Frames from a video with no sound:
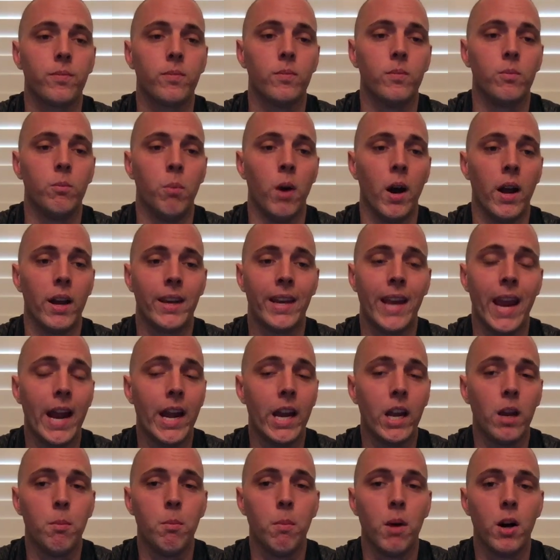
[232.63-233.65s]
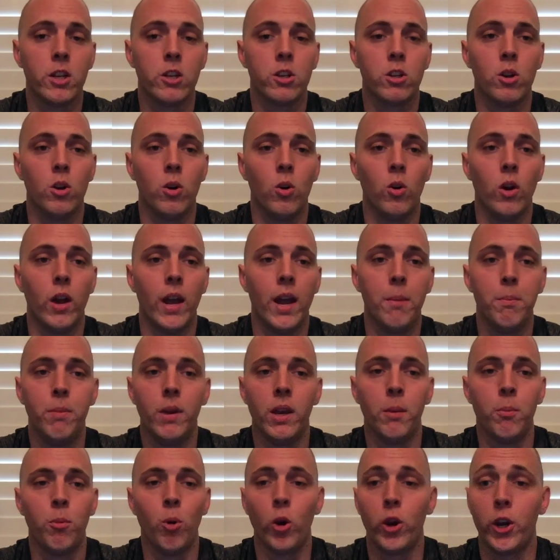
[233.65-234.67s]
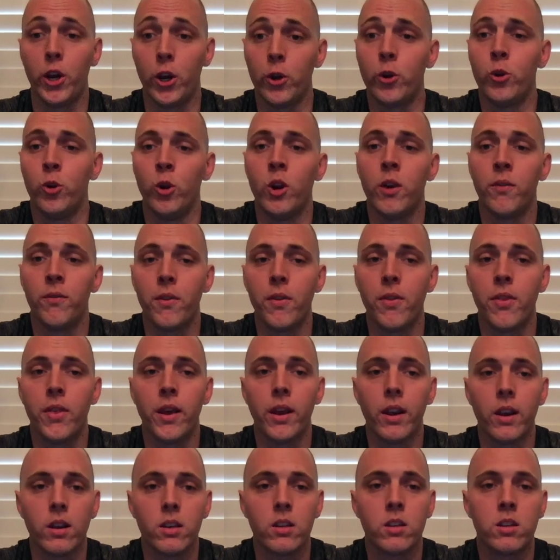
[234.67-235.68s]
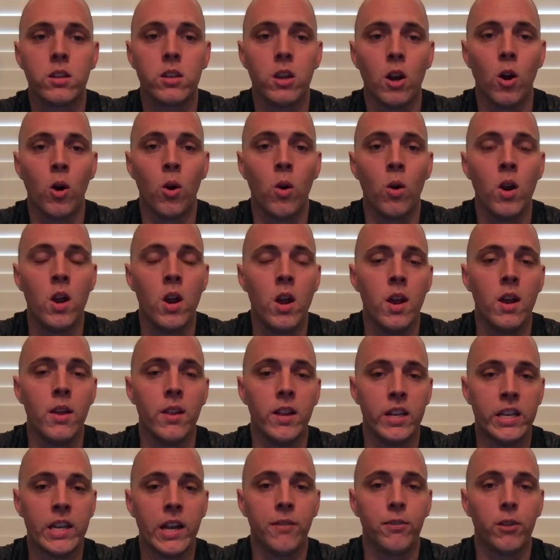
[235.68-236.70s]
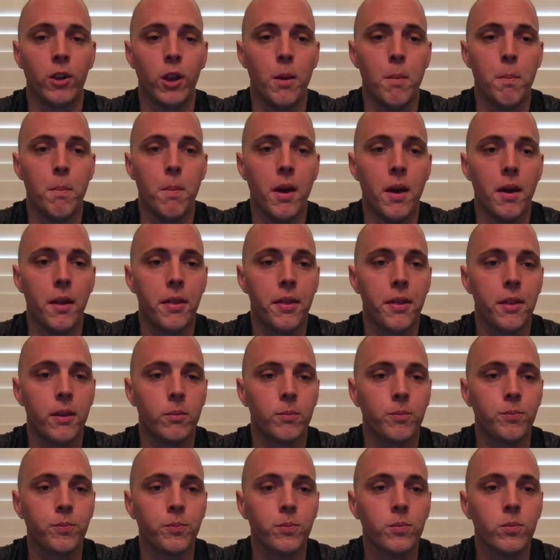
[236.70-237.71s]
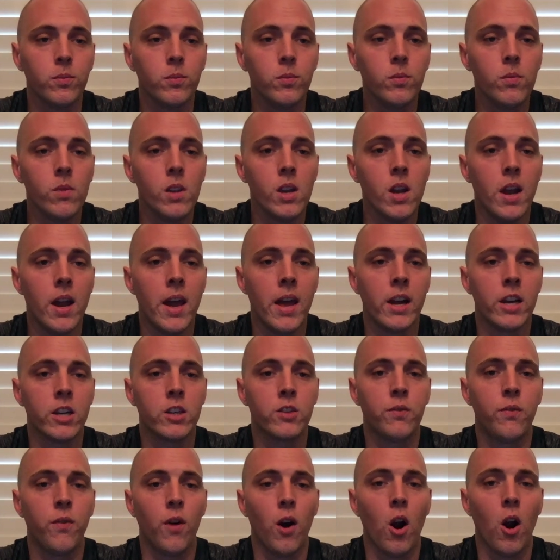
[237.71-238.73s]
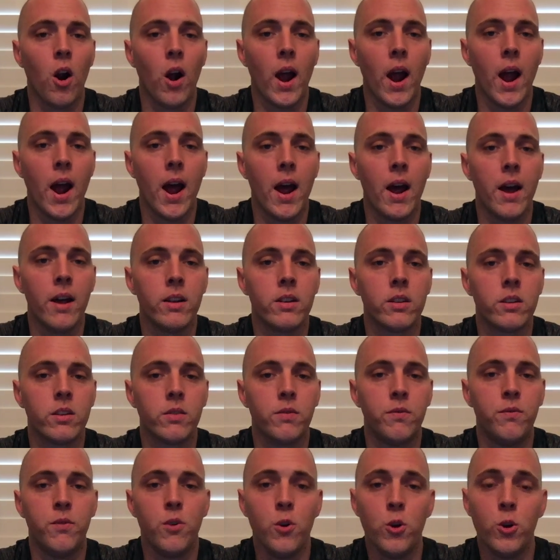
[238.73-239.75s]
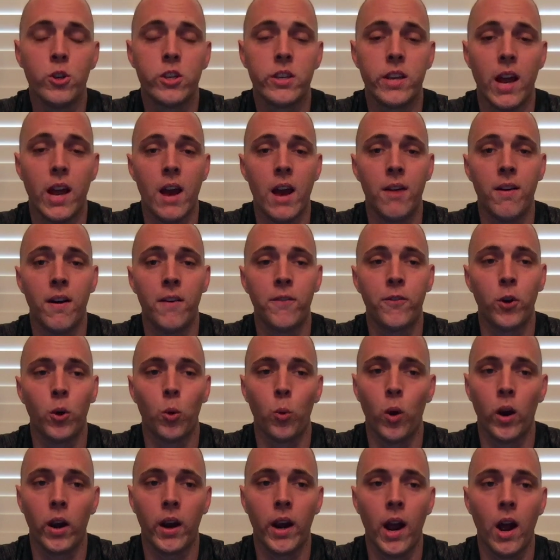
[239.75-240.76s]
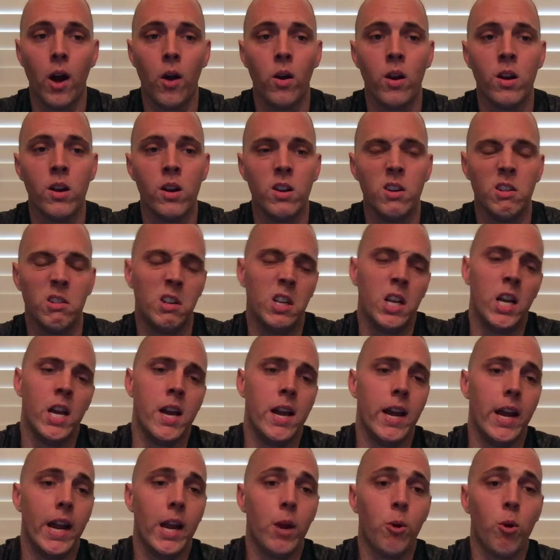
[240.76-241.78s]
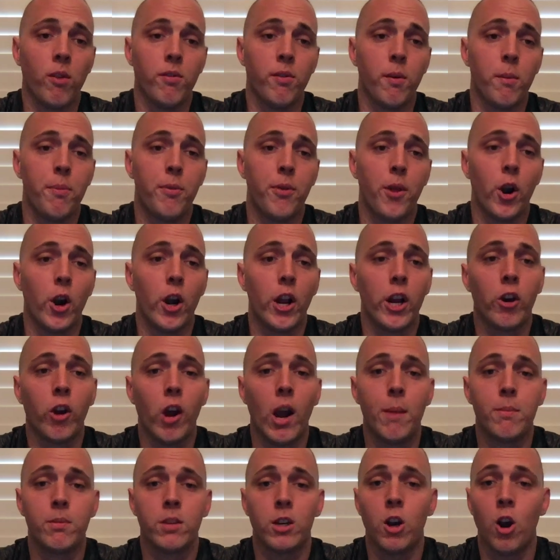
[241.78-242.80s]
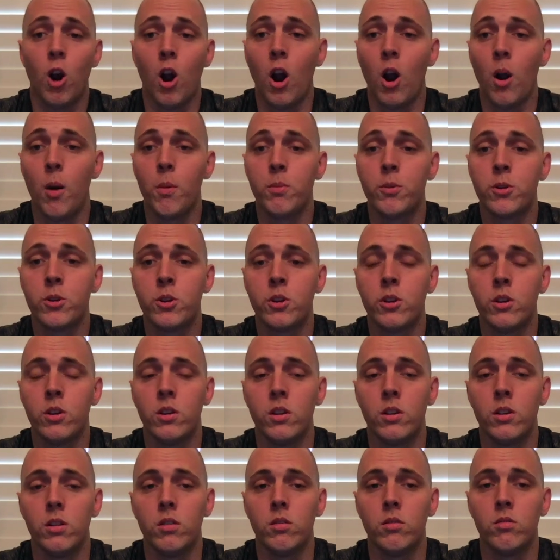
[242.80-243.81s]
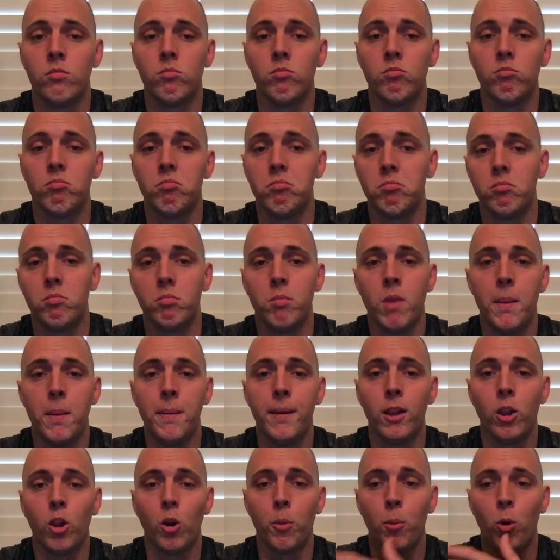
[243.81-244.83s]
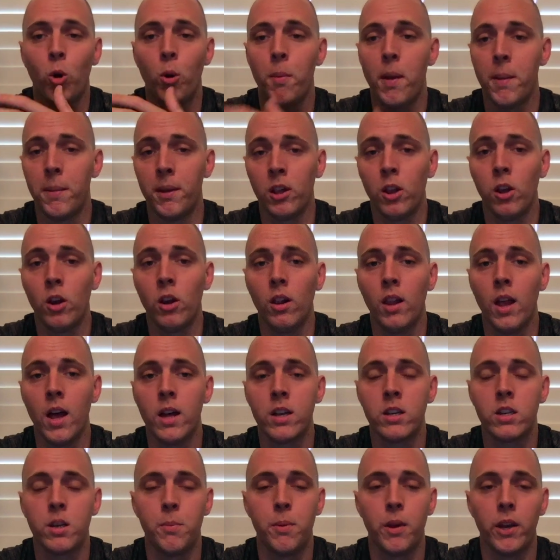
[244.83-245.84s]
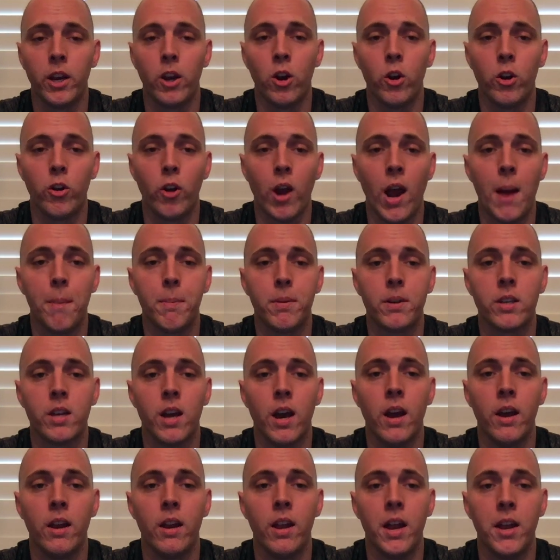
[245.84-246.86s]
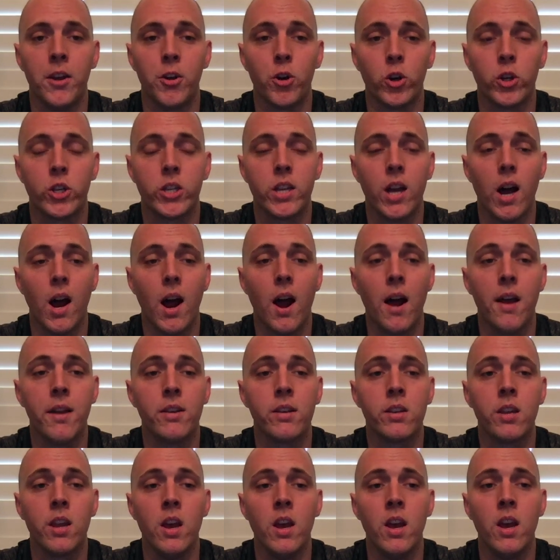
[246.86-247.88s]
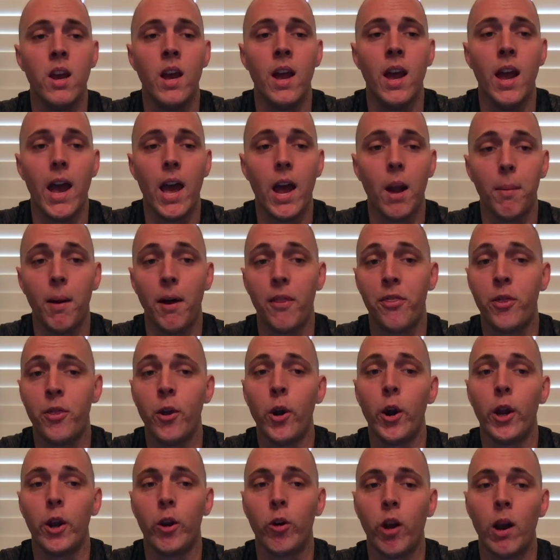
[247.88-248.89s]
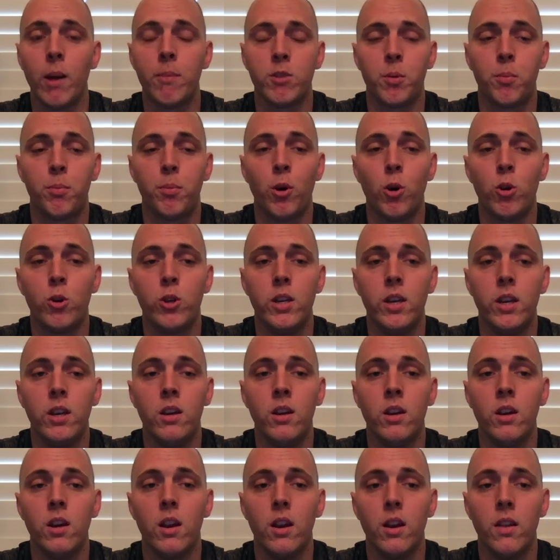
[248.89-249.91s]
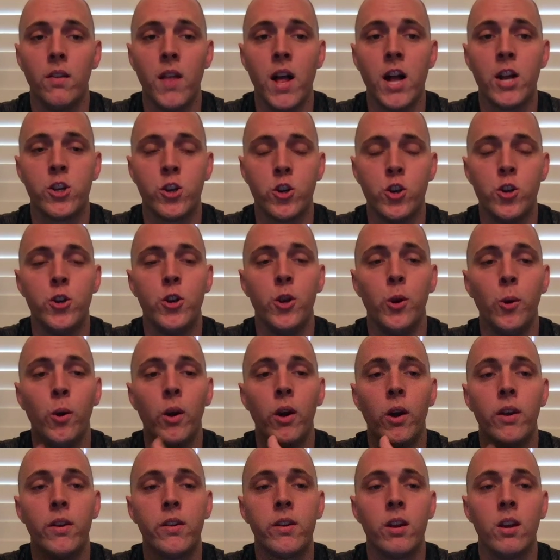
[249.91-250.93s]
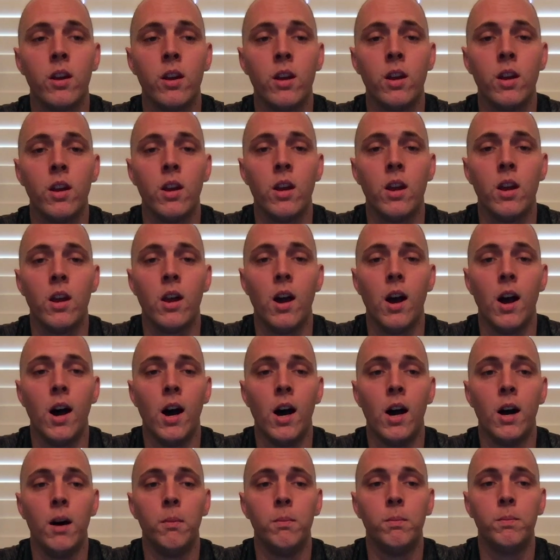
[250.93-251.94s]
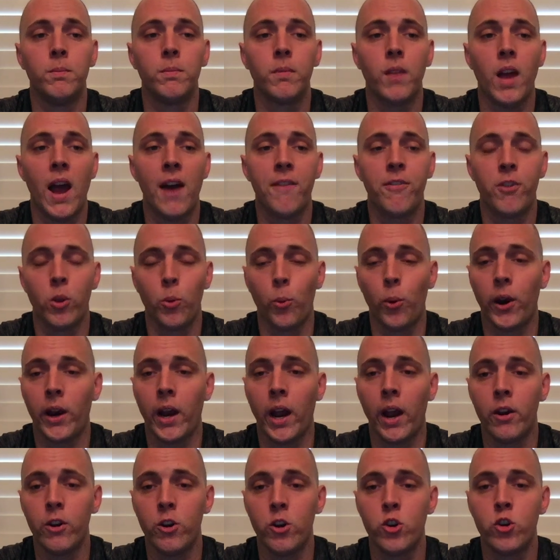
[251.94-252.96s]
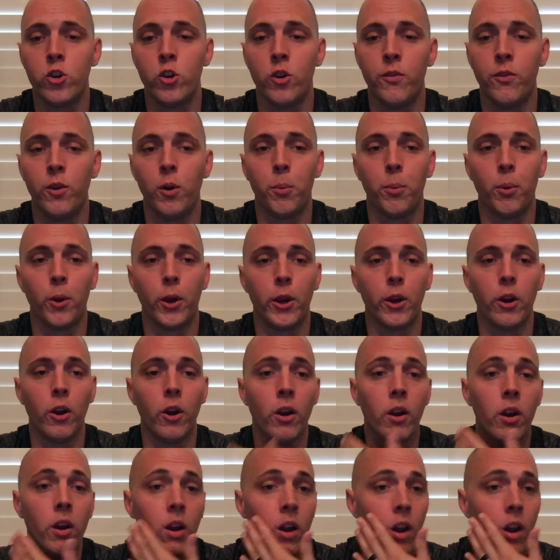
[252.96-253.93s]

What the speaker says: But gaining muscle and being bulky are 2 different things. So it's definitely a myth. And as far as foods to after a workout, anywhere from 30 grams of carbs, maybe a little more, maybe a little less, depending on your appetite and your size, and about 30 grams of protein. That should do it after the workout, and you should feel pretty good.